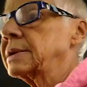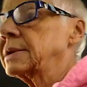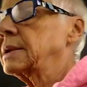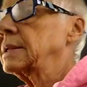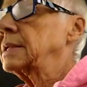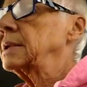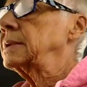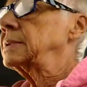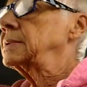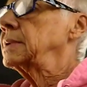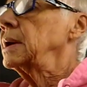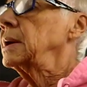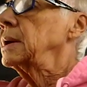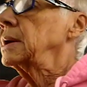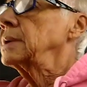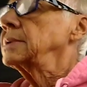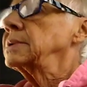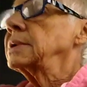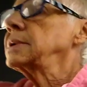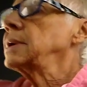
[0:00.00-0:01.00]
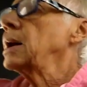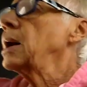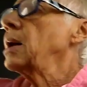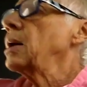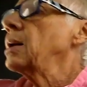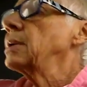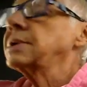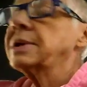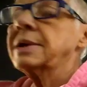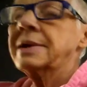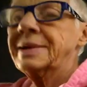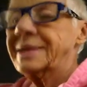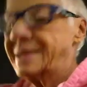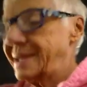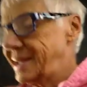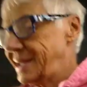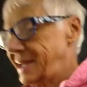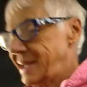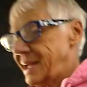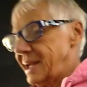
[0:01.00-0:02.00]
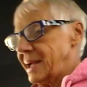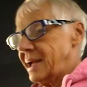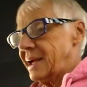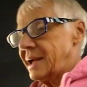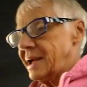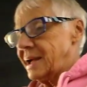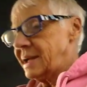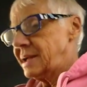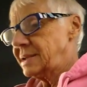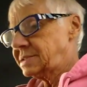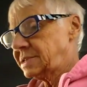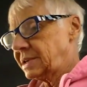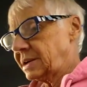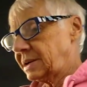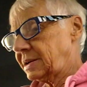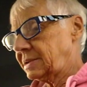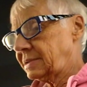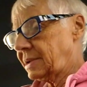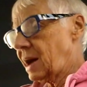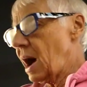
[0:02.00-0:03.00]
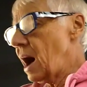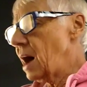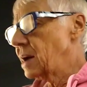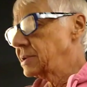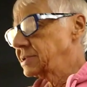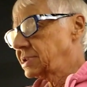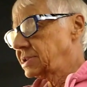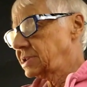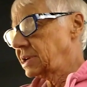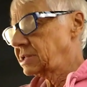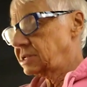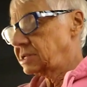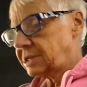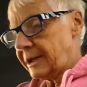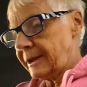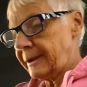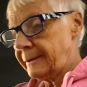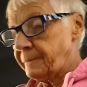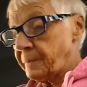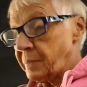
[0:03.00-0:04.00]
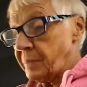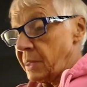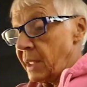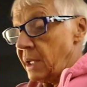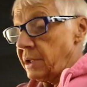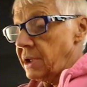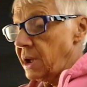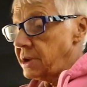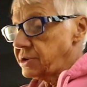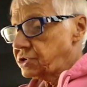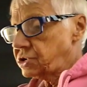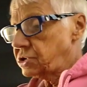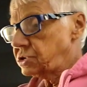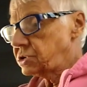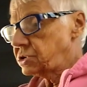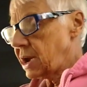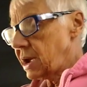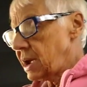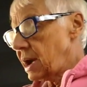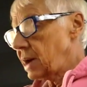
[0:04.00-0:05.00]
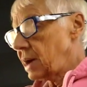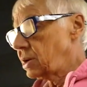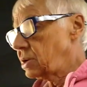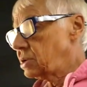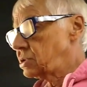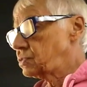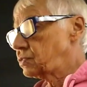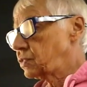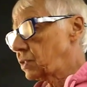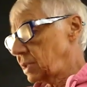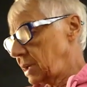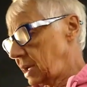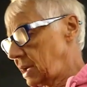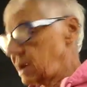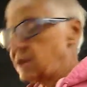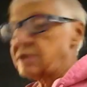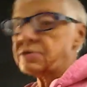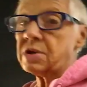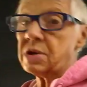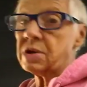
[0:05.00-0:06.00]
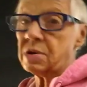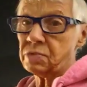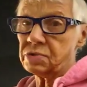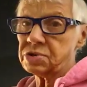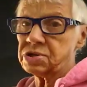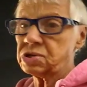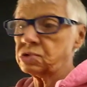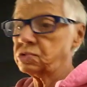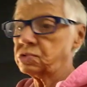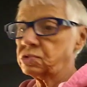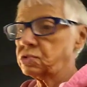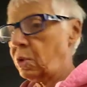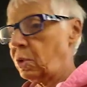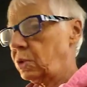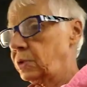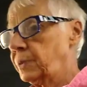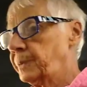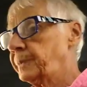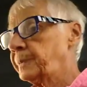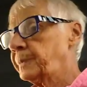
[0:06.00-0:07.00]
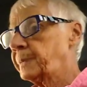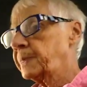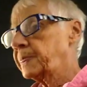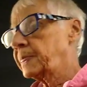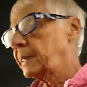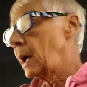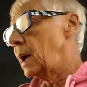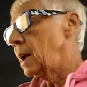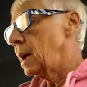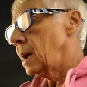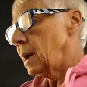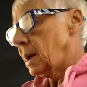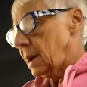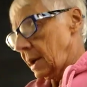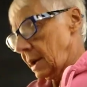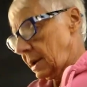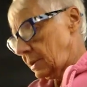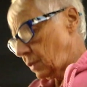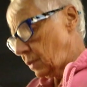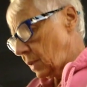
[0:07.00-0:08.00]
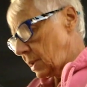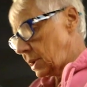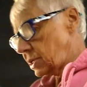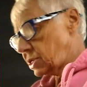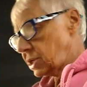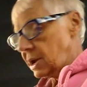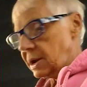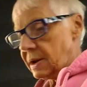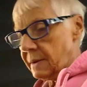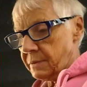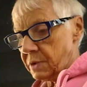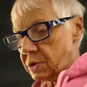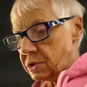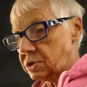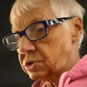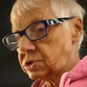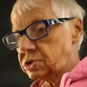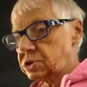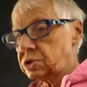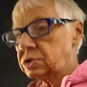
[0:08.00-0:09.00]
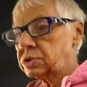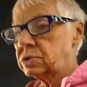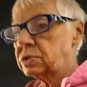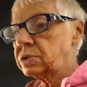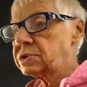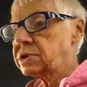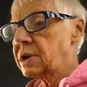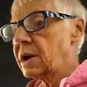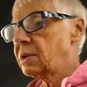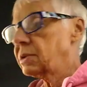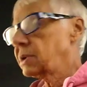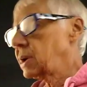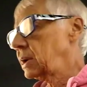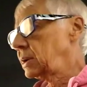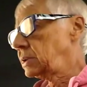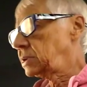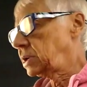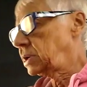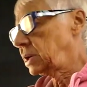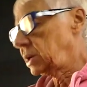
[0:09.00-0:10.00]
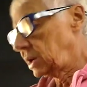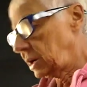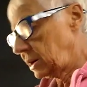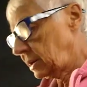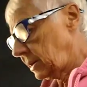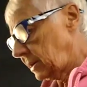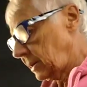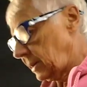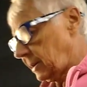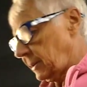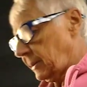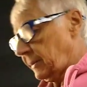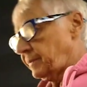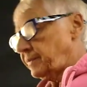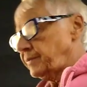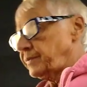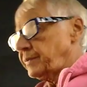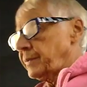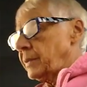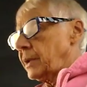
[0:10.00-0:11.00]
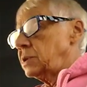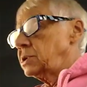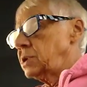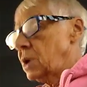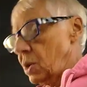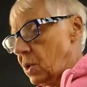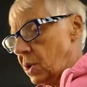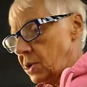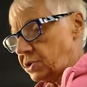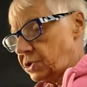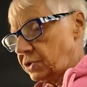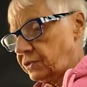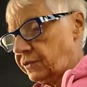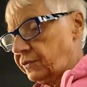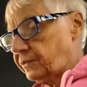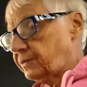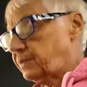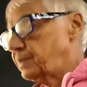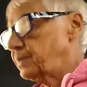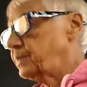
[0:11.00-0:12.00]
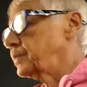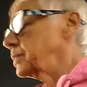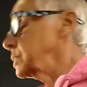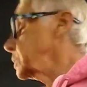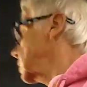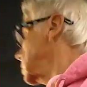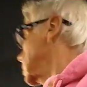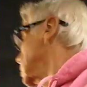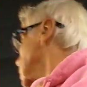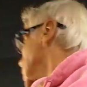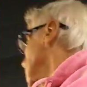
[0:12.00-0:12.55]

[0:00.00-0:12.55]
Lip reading: You know, it's a constant thing. Yesterday, I couldn't really get out here. It was too cold. And what I think I'm going to do is I'll get Noah to, to